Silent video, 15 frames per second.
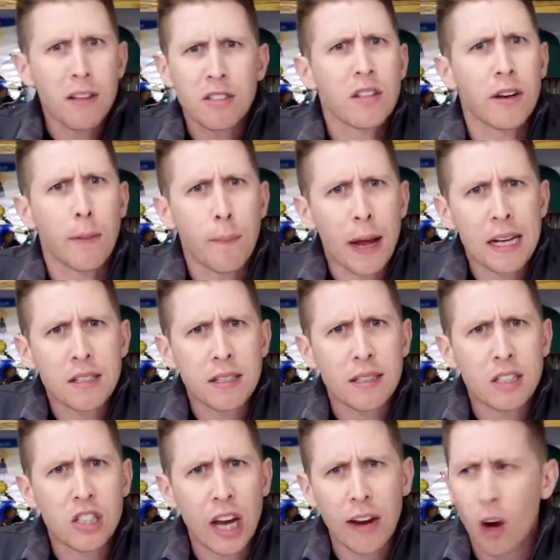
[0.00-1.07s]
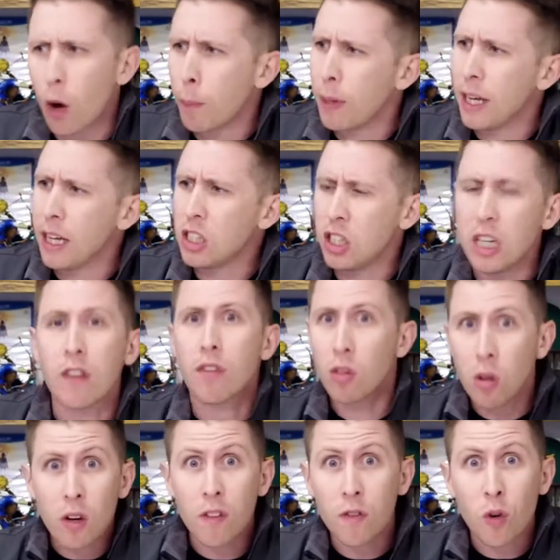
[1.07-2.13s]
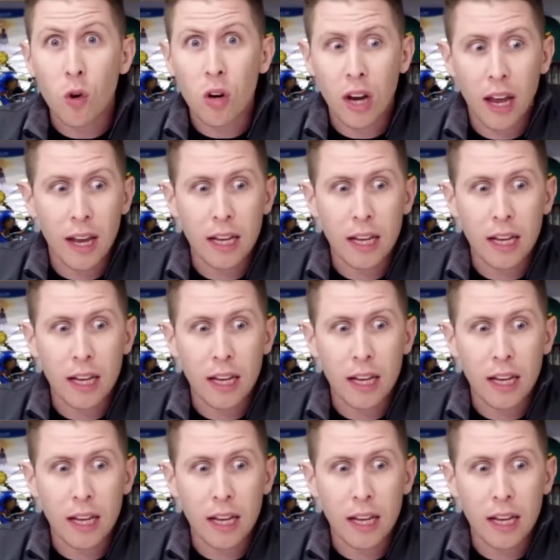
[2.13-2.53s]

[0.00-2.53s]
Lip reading: an amazing JRPG. If you're looking for a